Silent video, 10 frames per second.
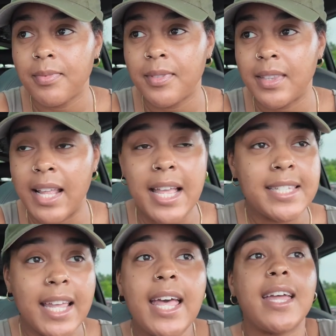and that's
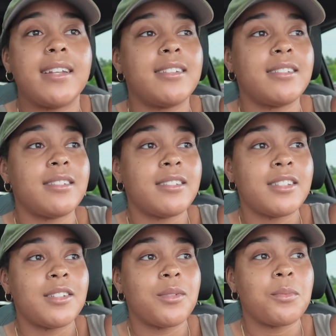it.
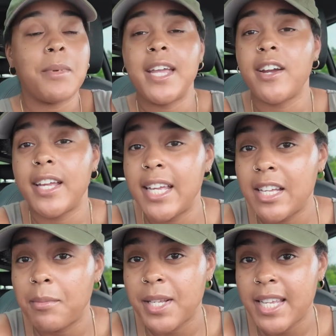Make our
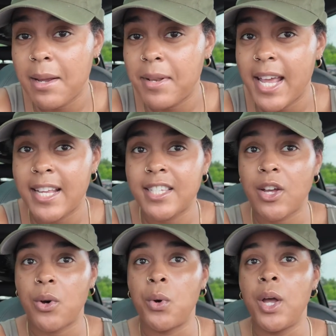income the same day.
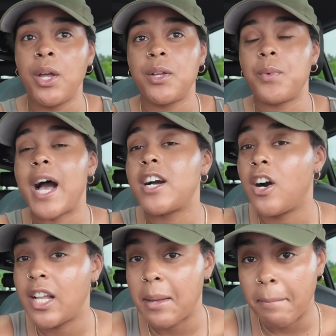So I
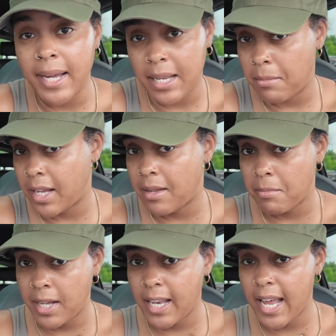call it money making
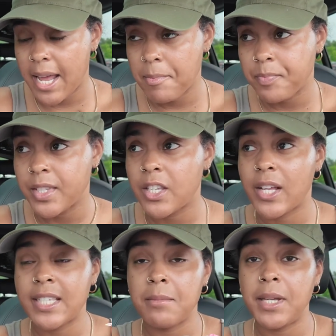Monday. So I
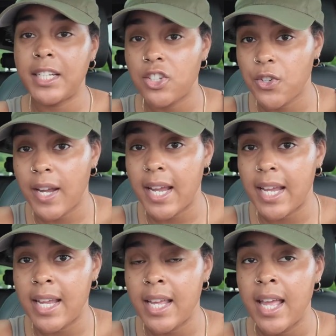submit the
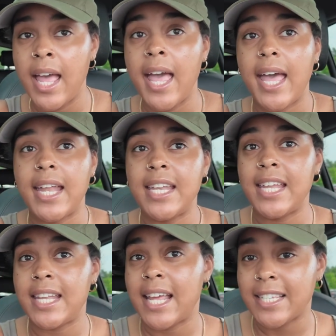trade, and
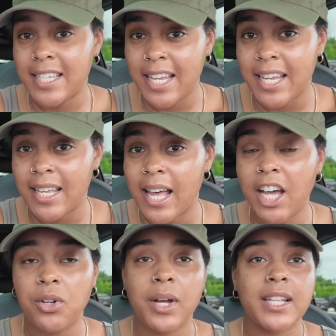then that's it. I
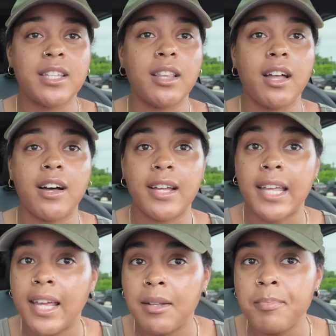don't have to log
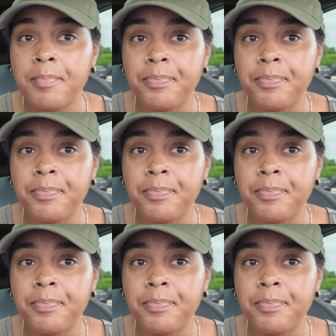in.